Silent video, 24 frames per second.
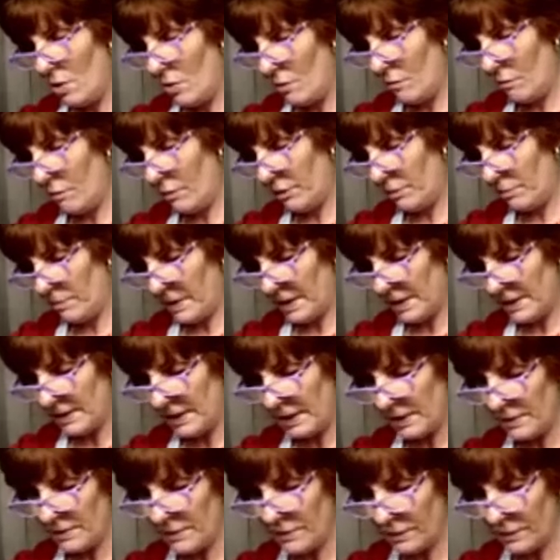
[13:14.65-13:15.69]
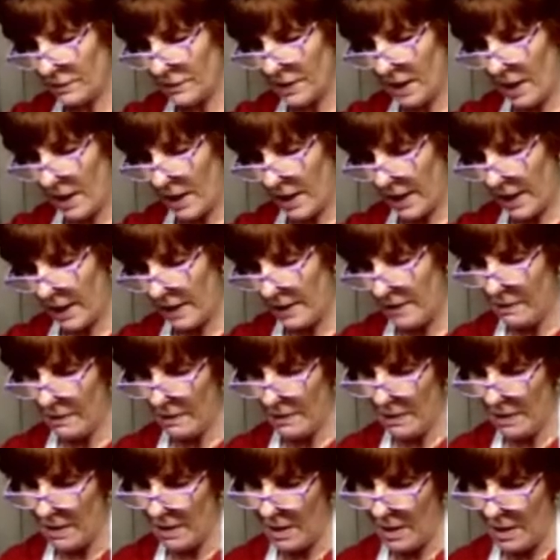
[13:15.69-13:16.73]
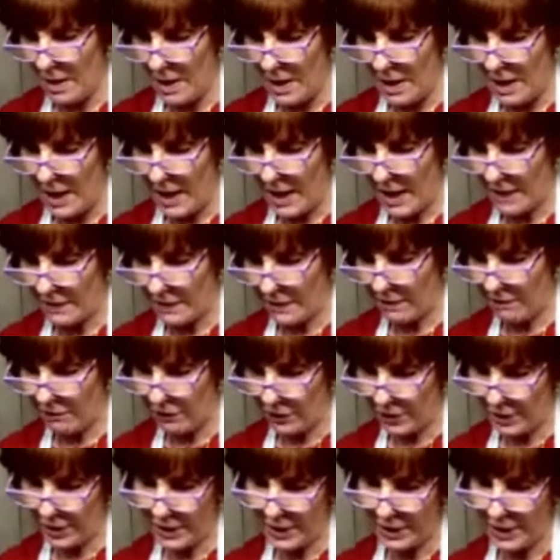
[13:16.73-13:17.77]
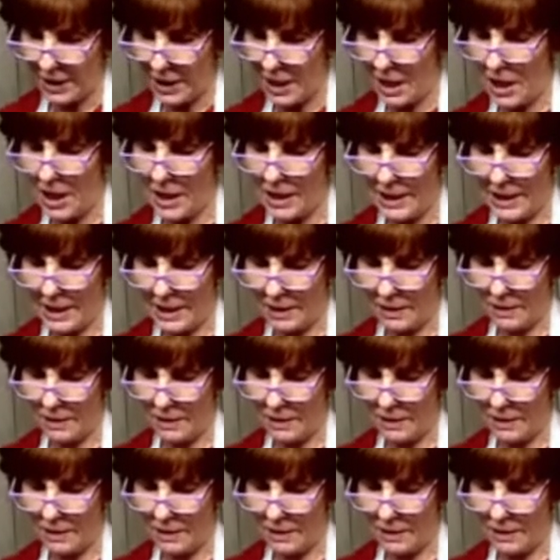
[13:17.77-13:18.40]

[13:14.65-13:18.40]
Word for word: with my tinsel tie. And then we're going to cut it